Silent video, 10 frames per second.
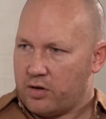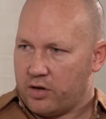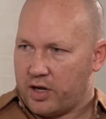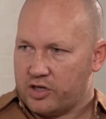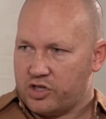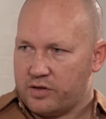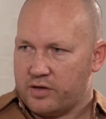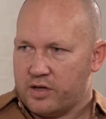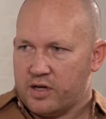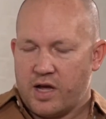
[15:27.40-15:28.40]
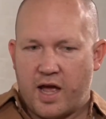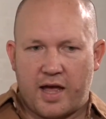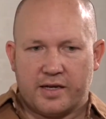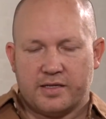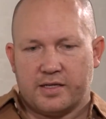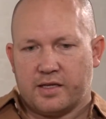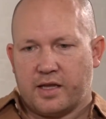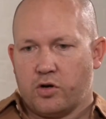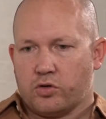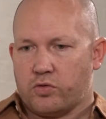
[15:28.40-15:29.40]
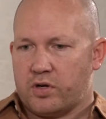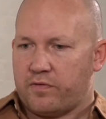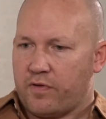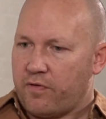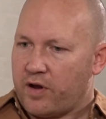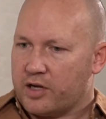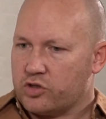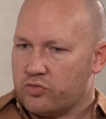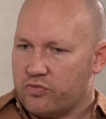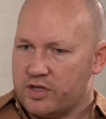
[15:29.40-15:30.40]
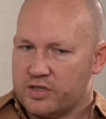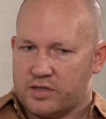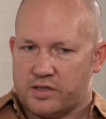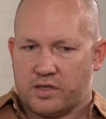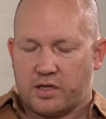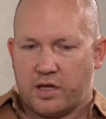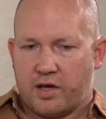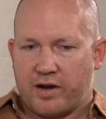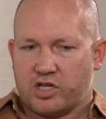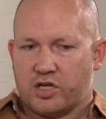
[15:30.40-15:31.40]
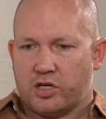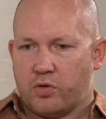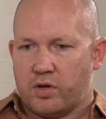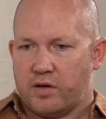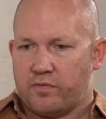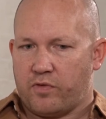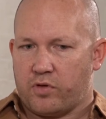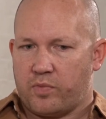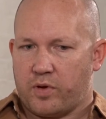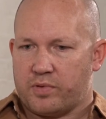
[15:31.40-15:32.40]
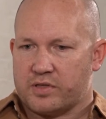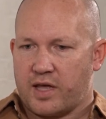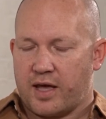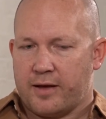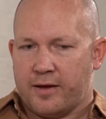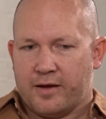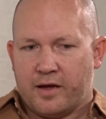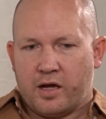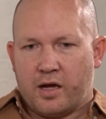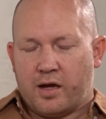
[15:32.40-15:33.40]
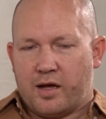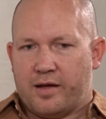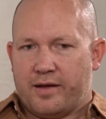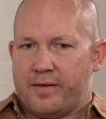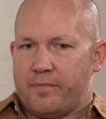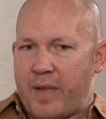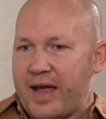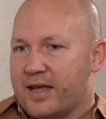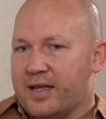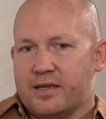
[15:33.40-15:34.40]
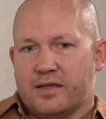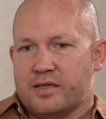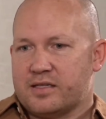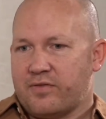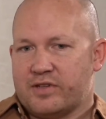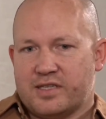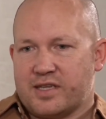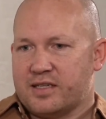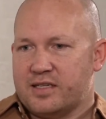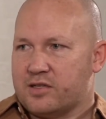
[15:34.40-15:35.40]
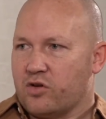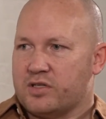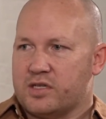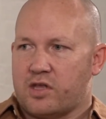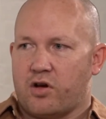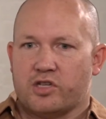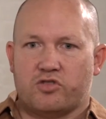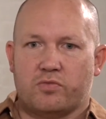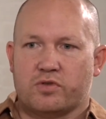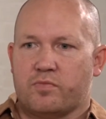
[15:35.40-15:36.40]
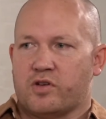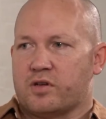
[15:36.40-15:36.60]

location. And they're not doing it for financial reasons. They're actually doing it for the purpose that back in the 70s, 80s, 90s, the high street was the most